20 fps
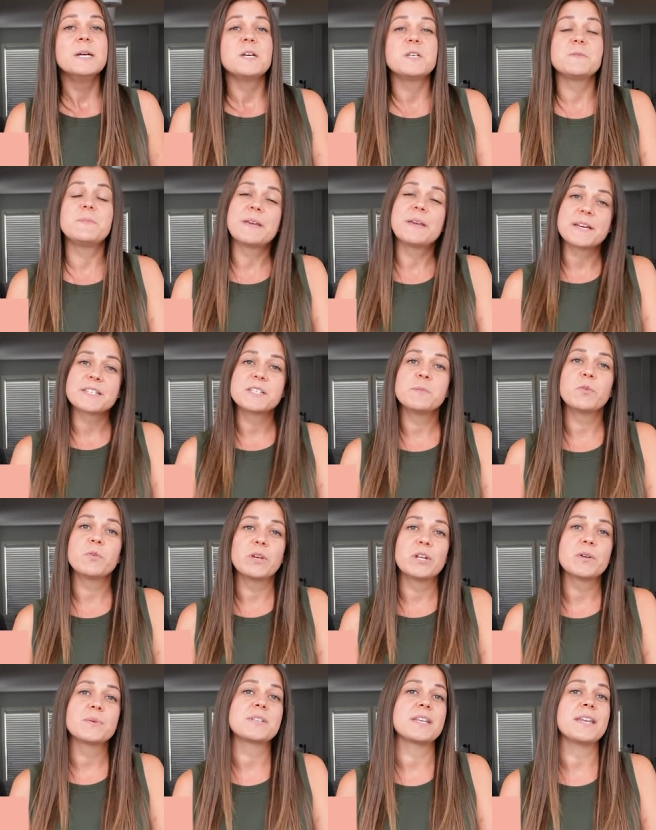is because of
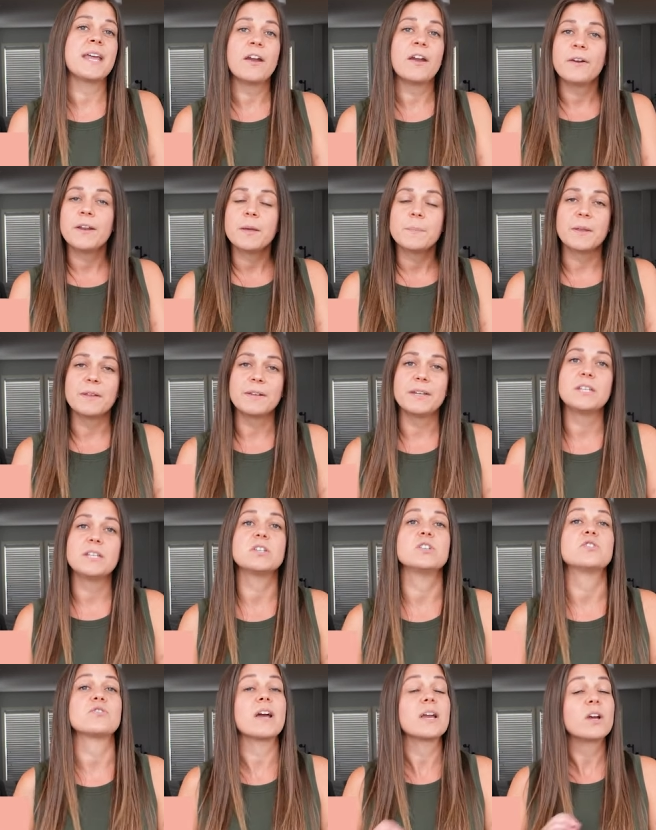merino's inherent ability
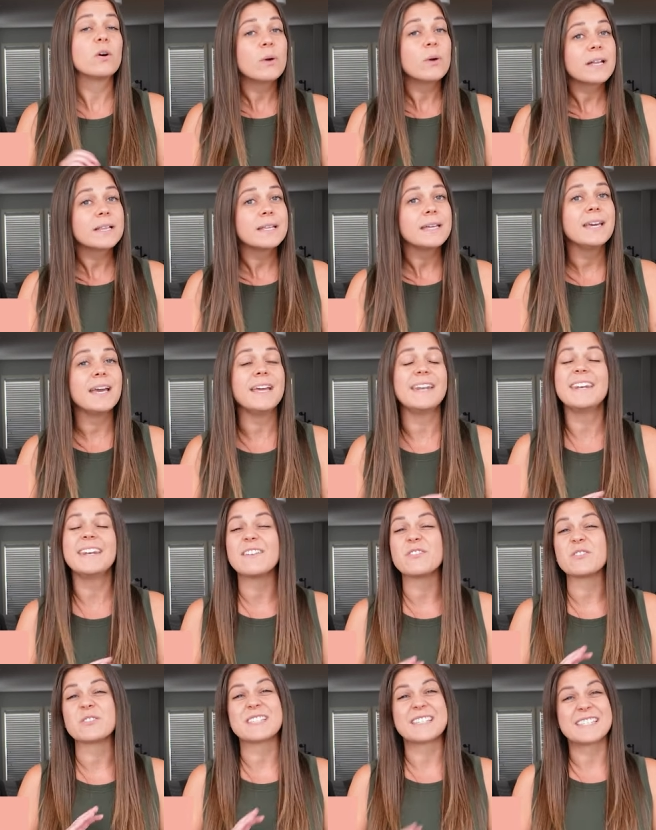to dry quickly and
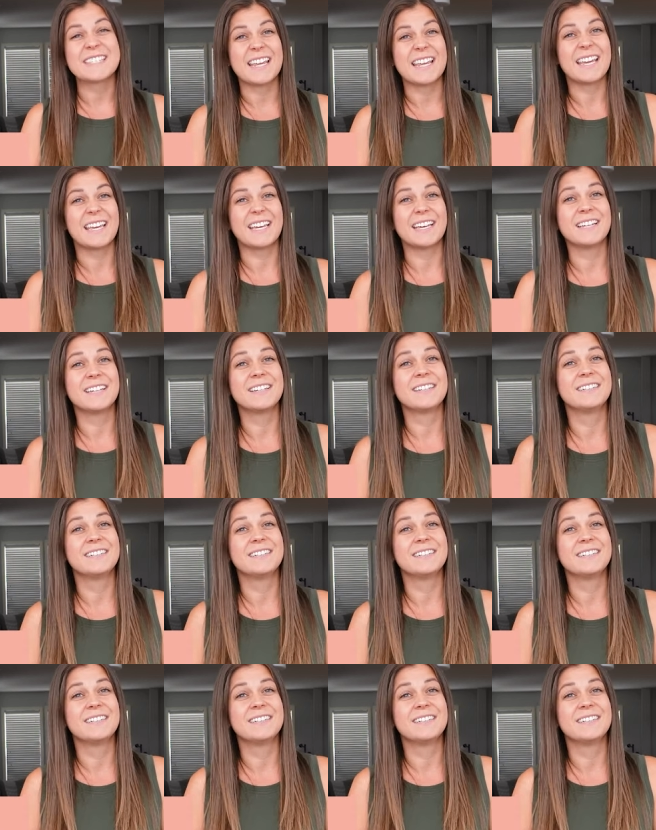never stink.